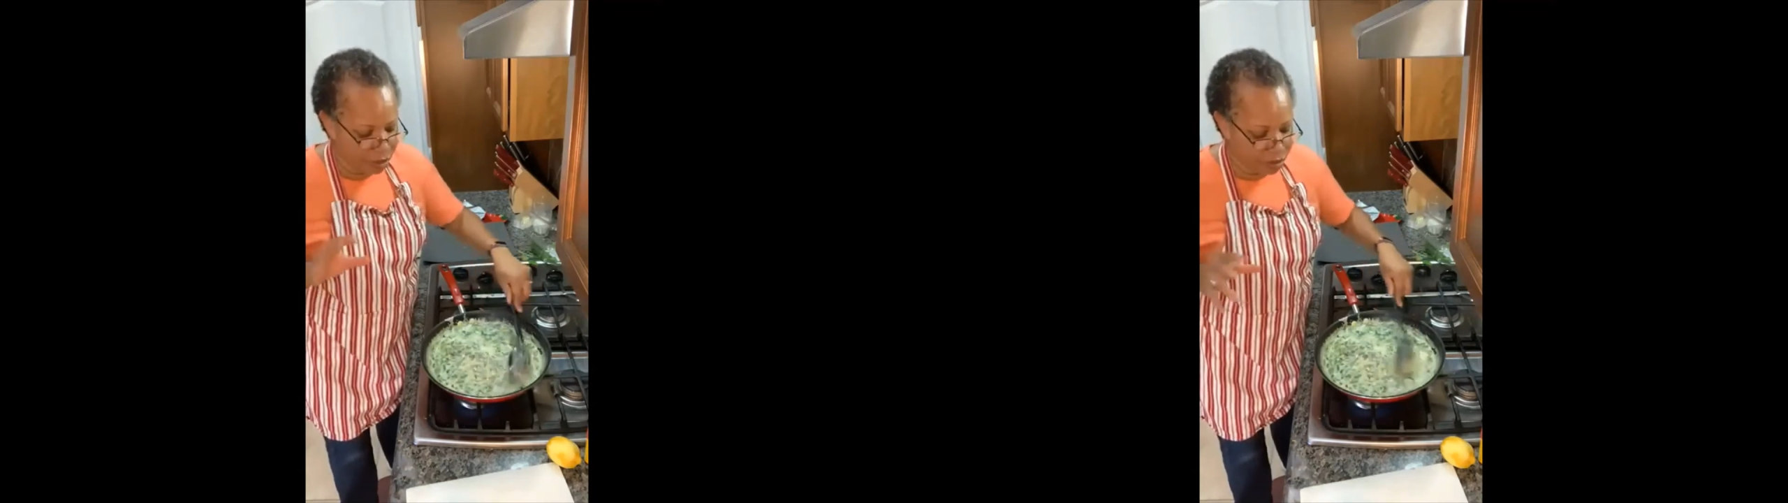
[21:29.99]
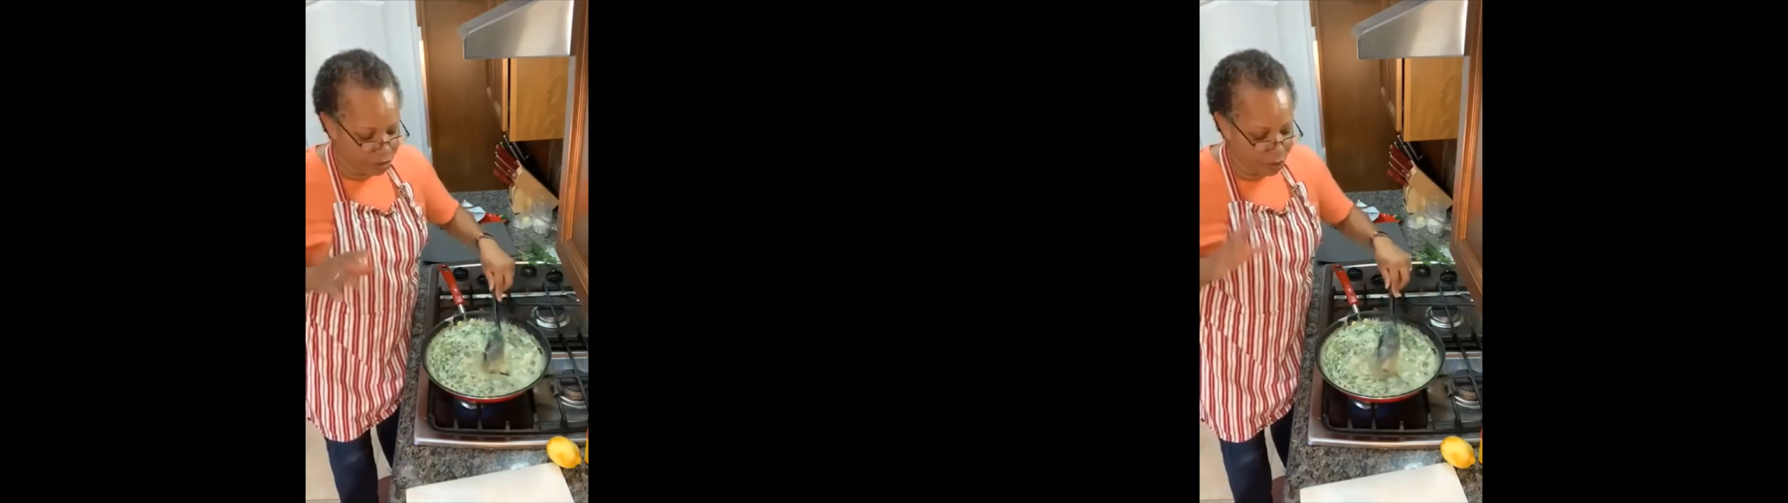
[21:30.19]

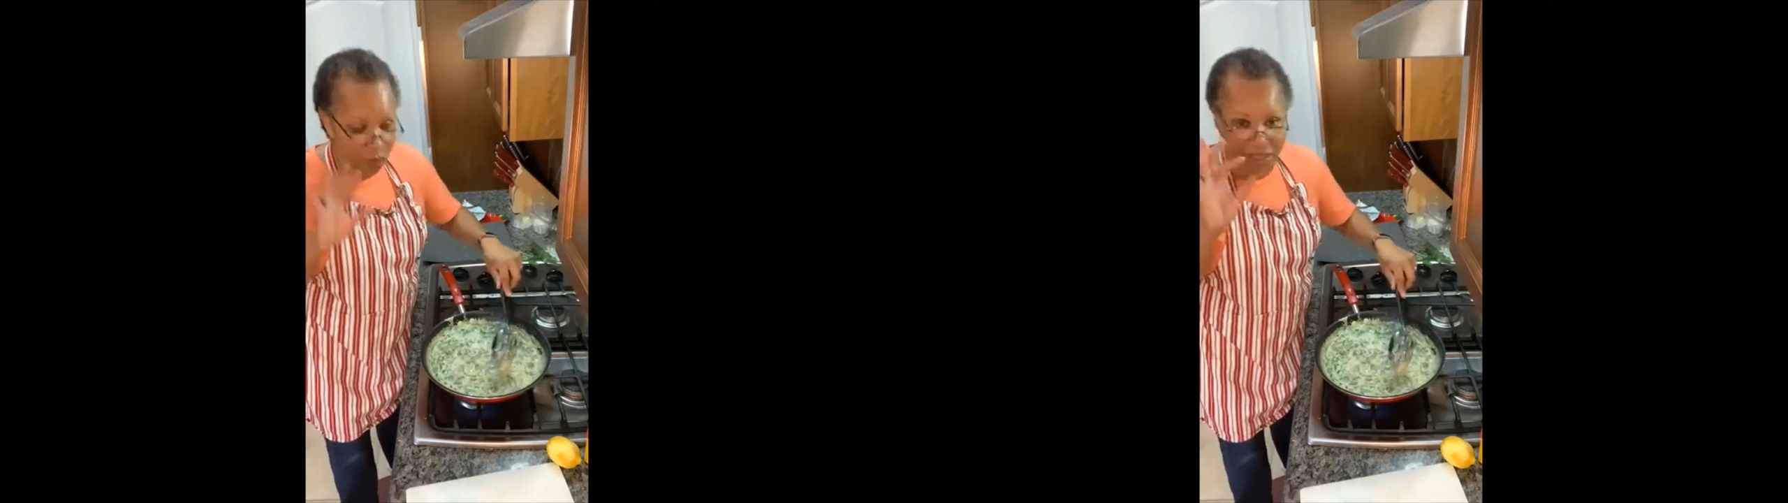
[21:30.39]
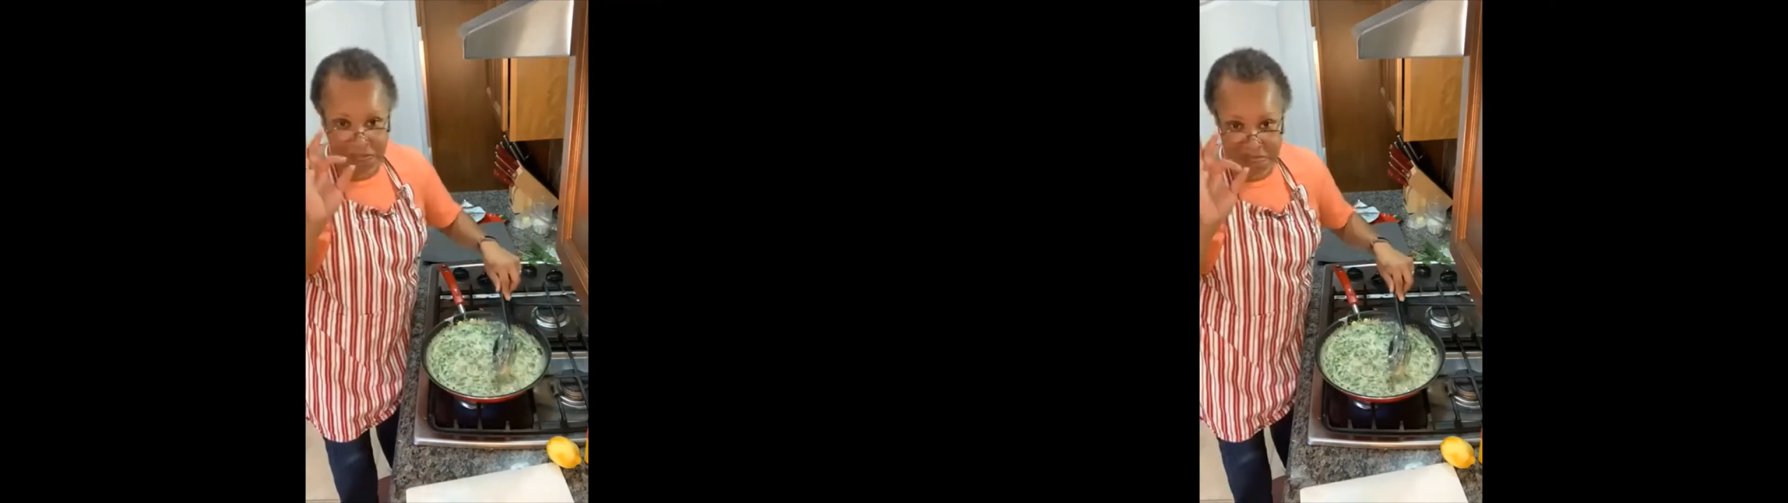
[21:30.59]
was
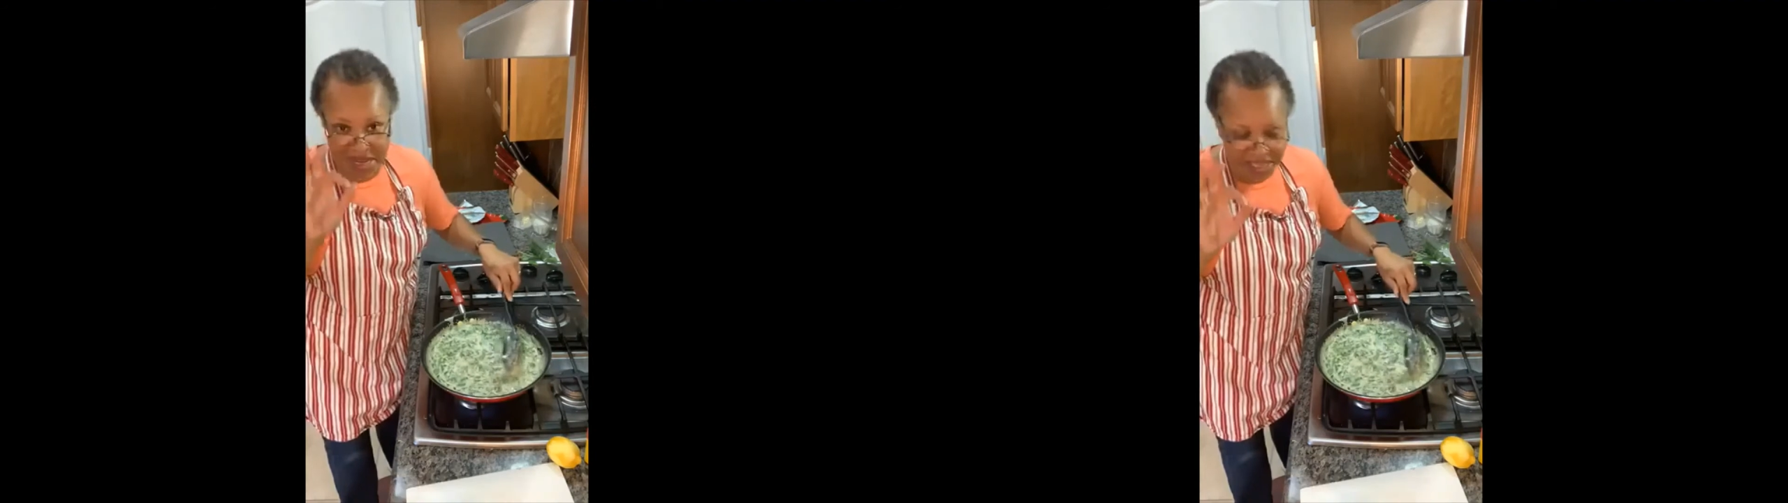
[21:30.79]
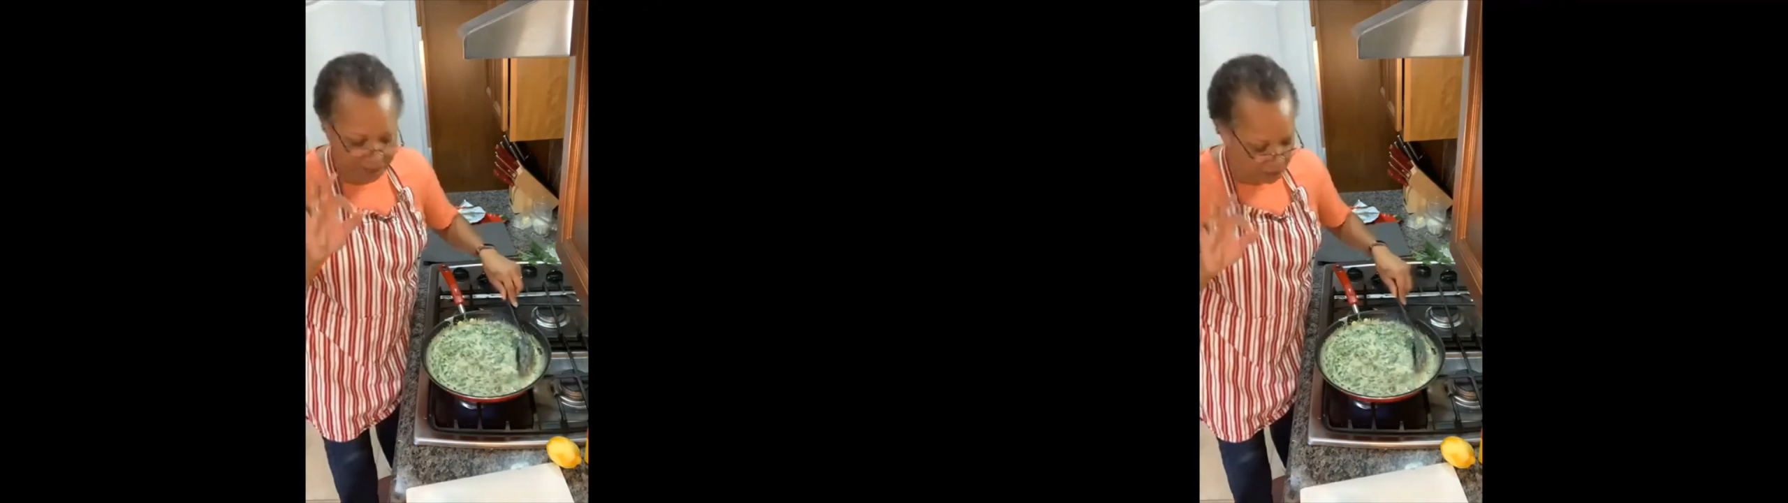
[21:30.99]

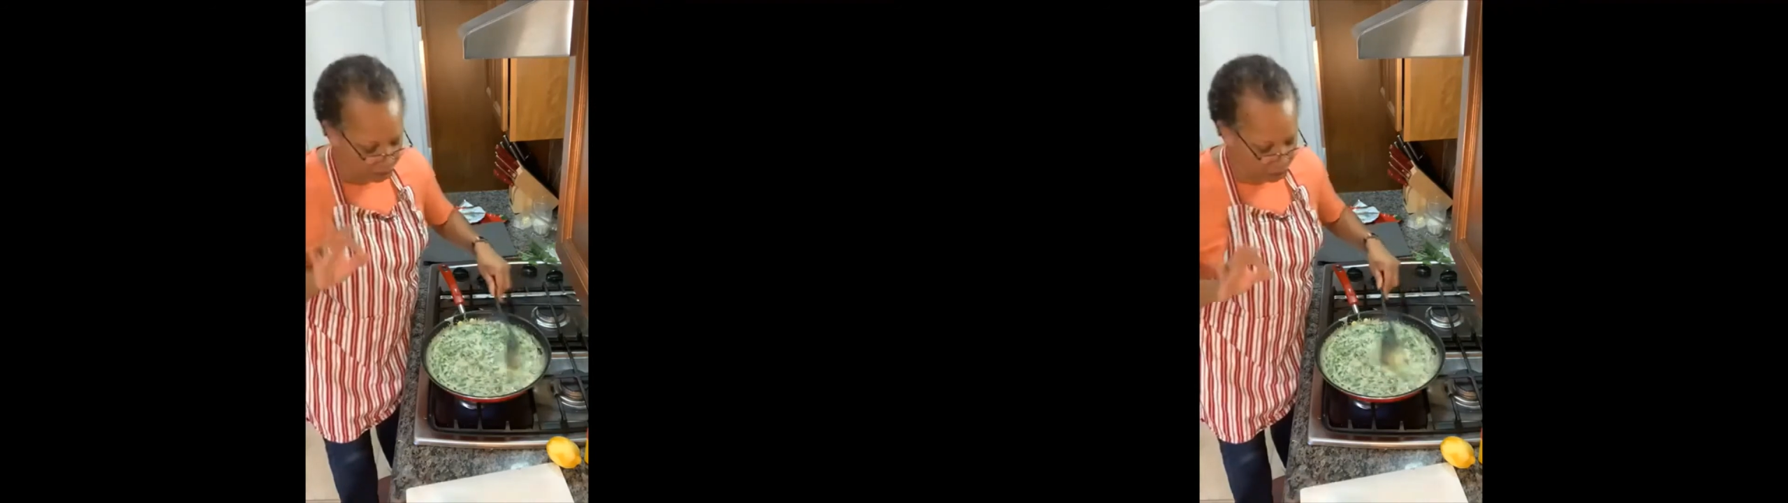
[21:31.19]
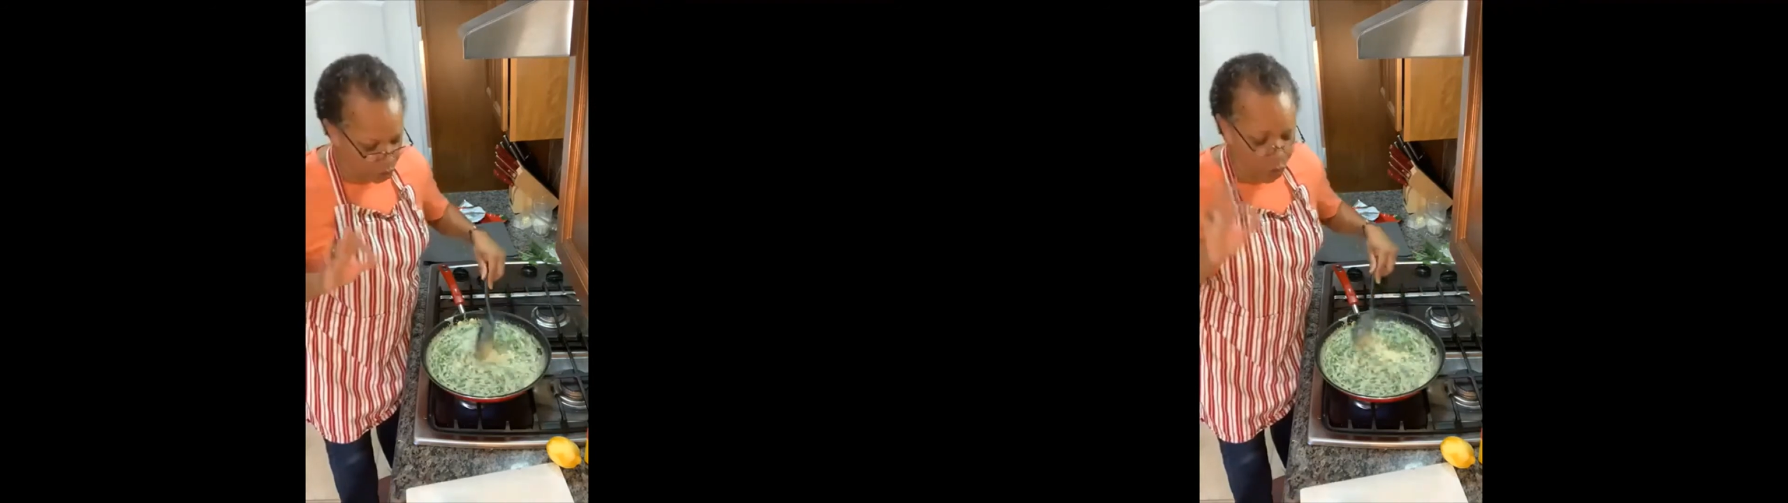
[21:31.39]
missing,
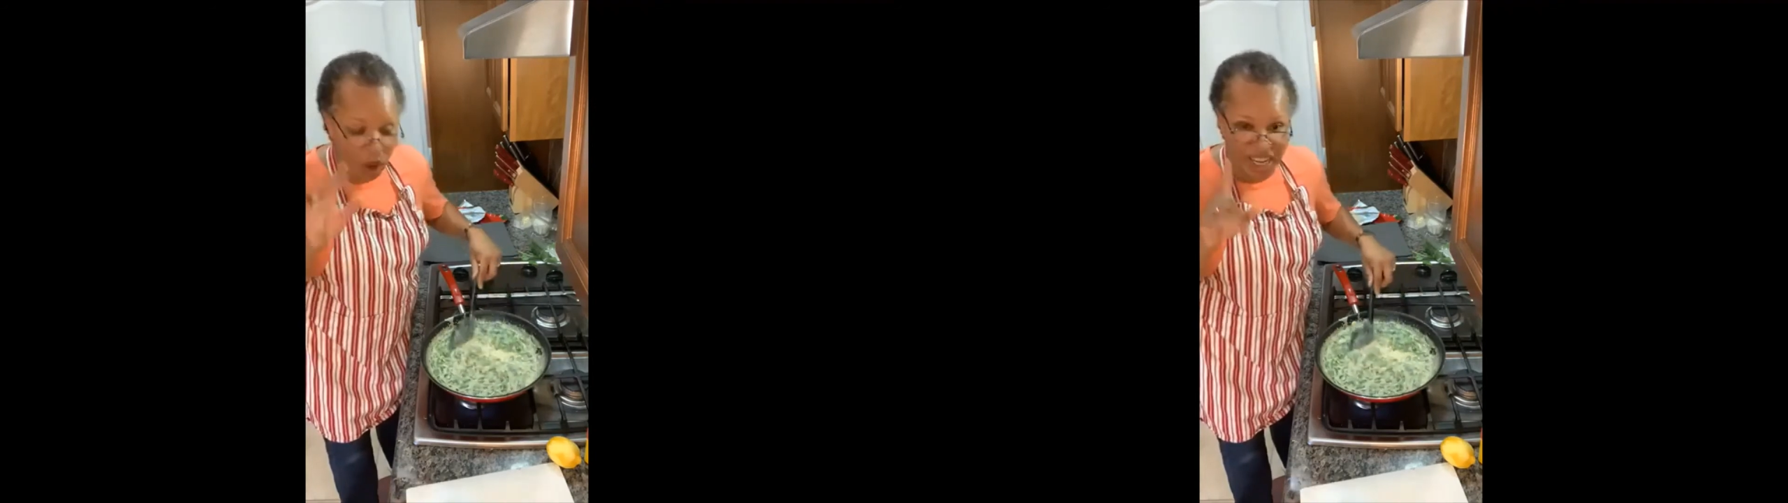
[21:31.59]
one of the